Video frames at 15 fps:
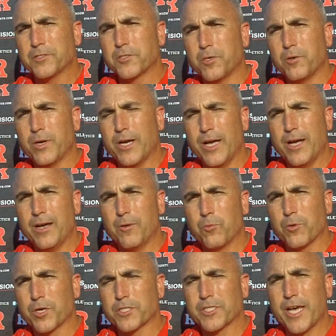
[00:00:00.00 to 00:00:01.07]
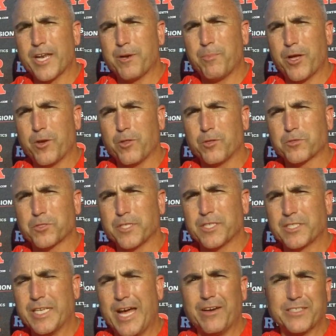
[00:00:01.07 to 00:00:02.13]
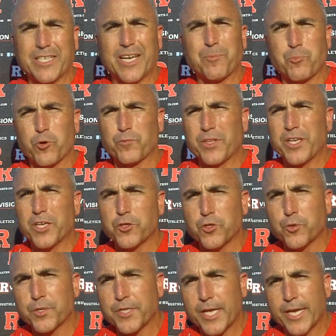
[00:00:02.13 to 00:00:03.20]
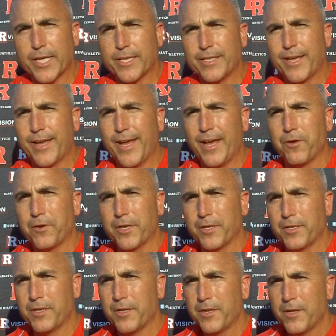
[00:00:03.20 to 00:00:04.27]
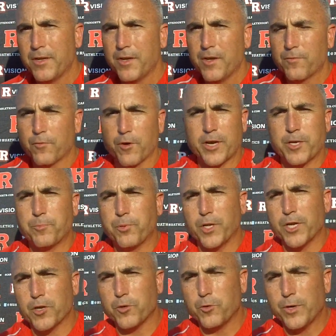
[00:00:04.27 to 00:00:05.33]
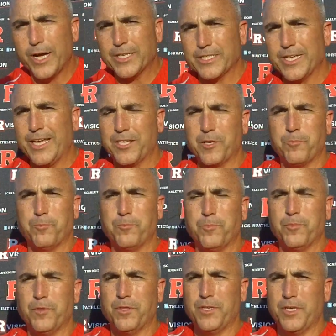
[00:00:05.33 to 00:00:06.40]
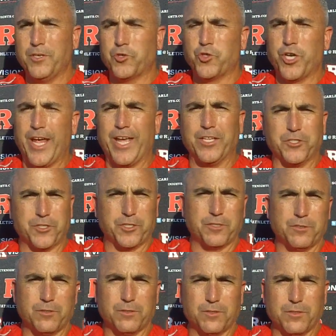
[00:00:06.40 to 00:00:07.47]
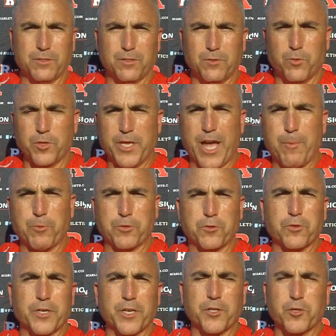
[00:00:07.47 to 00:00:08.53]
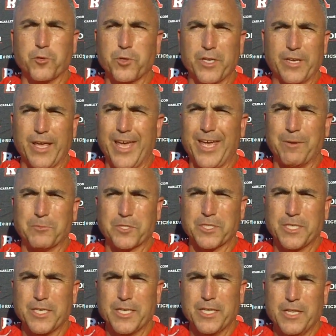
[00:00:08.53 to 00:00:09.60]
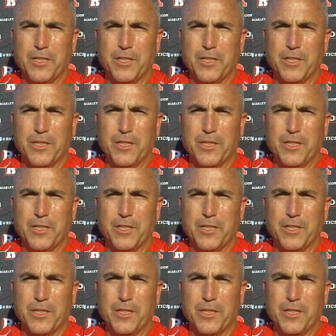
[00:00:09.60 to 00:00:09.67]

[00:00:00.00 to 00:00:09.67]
So we're excited by all those things. Now he's got to prove that he can do it day in and day out. And for any player who hasn't had the chance or the opportunity to do it in games,